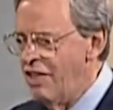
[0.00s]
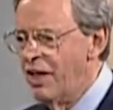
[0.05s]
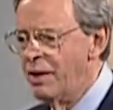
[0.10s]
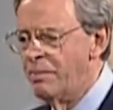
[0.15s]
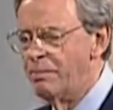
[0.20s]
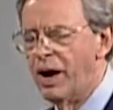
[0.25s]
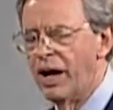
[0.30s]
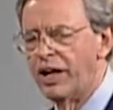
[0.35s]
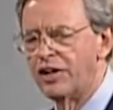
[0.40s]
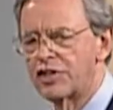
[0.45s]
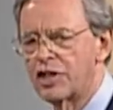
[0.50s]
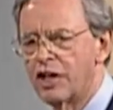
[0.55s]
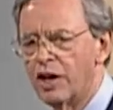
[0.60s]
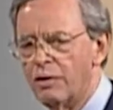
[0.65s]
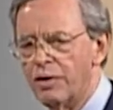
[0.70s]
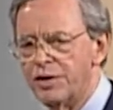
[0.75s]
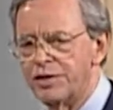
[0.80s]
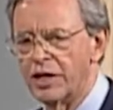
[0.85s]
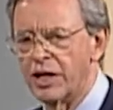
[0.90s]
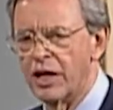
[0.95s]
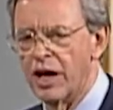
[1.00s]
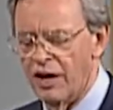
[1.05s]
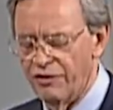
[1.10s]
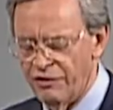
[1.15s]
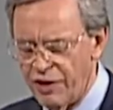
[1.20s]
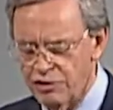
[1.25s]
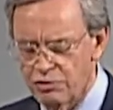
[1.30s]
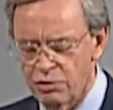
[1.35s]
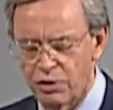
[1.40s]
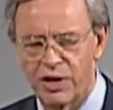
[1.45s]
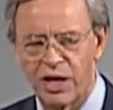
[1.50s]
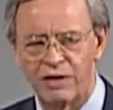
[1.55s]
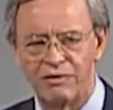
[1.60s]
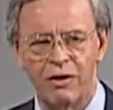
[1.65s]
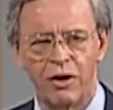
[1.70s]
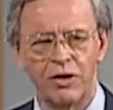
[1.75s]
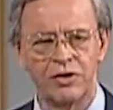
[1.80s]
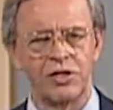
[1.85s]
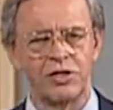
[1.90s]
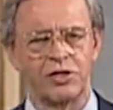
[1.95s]
that brings glory to God. That's what that
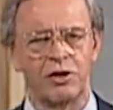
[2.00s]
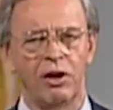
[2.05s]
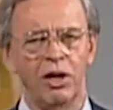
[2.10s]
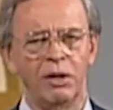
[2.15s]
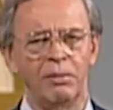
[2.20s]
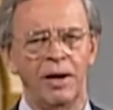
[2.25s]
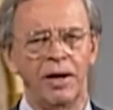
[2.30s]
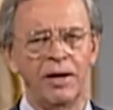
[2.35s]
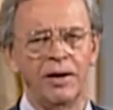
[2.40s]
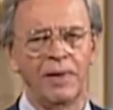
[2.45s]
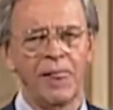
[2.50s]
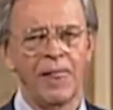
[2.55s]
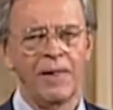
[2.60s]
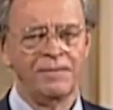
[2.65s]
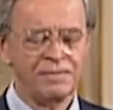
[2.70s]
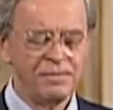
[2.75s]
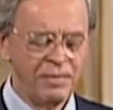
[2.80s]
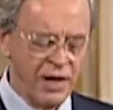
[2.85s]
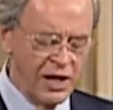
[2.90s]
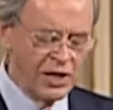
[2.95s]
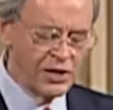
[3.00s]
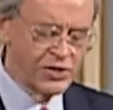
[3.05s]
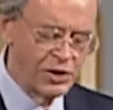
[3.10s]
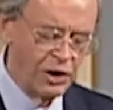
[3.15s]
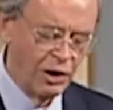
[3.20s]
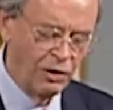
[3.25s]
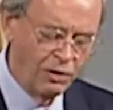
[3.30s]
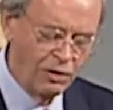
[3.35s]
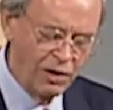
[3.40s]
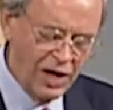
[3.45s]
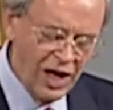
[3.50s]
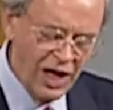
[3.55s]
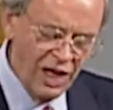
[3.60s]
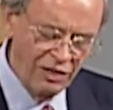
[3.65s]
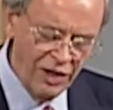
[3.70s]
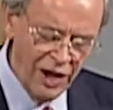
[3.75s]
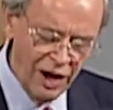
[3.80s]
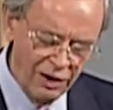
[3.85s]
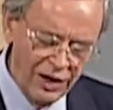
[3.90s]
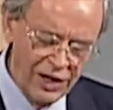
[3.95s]
verse is all about. So
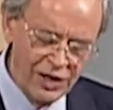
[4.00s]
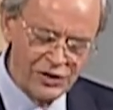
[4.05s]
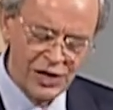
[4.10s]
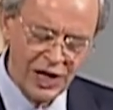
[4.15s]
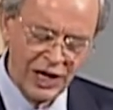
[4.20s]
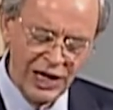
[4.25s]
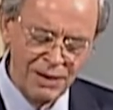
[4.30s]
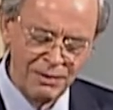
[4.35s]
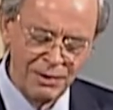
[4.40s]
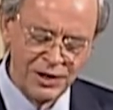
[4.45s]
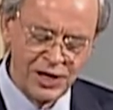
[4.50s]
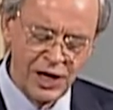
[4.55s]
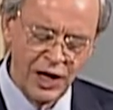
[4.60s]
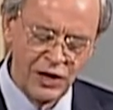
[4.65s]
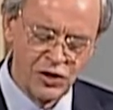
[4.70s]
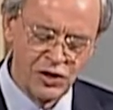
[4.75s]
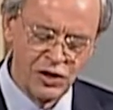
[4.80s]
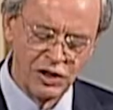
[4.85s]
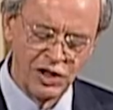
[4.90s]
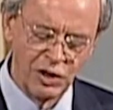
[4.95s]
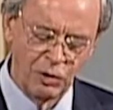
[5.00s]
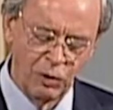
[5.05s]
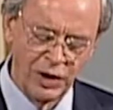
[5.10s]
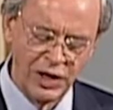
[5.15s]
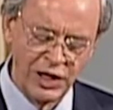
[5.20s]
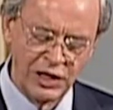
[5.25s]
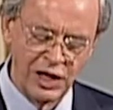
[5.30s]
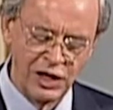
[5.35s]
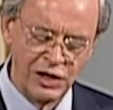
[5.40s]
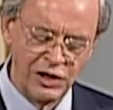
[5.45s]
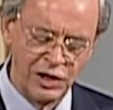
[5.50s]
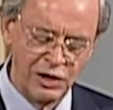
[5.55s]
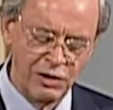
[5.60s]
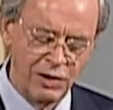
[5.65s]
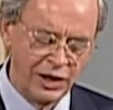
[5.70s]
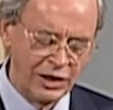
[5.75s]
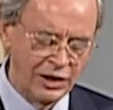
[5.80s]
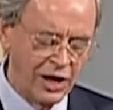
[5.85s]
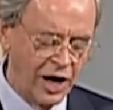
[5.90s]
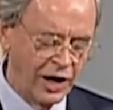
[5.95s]
there is a limitation to what he can do,
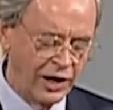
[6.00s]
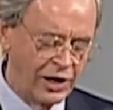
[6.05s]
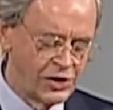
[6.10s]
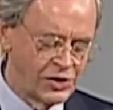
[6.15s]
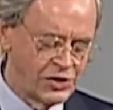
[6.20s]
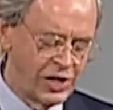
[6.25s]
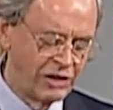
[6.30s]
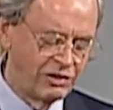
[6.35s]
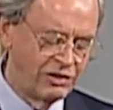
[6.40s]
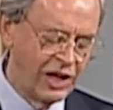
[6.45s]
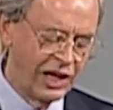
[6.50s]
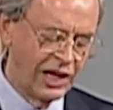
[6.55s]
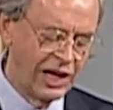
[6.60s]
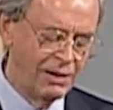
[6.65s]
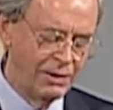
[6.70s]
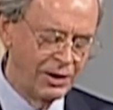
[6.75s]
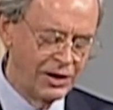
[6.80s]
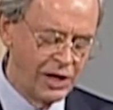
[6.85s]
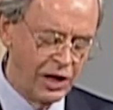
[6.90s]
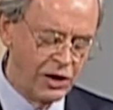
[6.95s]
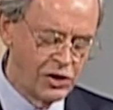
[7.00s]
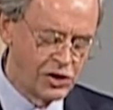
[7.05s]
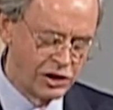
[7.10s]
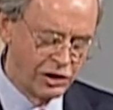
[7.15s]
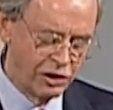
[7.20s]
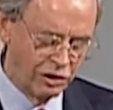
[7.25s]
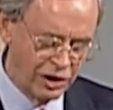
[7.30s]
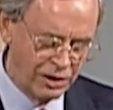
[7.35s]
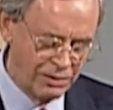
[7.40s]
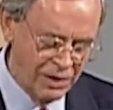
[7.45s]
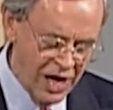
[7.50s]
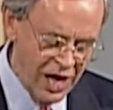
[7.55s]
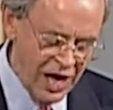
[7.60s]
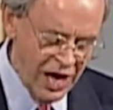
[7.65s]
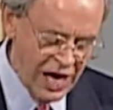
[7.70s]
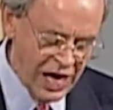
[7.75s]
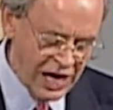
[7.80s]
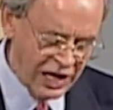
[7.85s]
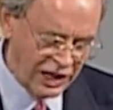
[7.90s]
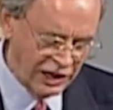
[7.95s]
and God has set that limitation on him.
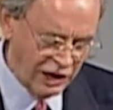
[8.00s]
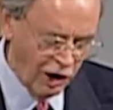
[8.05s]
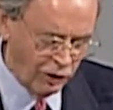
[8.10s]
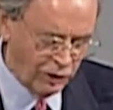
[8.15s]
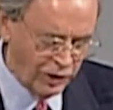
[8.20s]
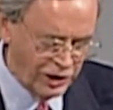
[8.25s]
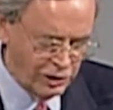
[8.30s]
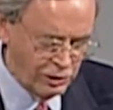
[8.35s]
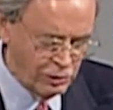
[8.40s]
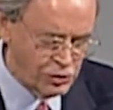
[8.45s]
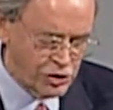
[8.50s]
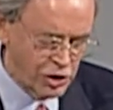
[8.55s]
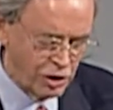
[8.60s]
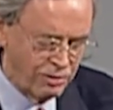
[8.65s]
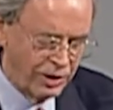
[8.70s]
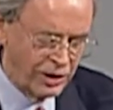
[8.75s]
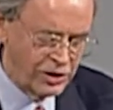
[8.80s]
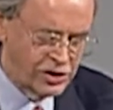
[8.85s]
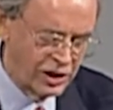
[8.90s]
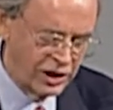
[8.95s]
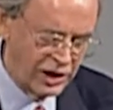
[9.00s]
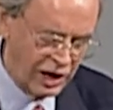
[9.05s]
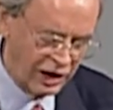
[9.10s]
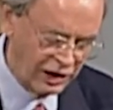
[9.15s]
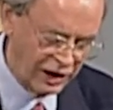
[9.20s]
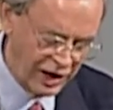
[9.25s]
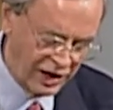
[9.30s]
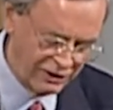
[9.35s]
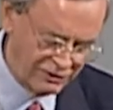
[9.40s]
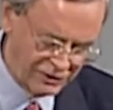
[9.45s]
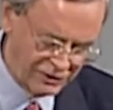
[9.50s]
He can only do so much in our life.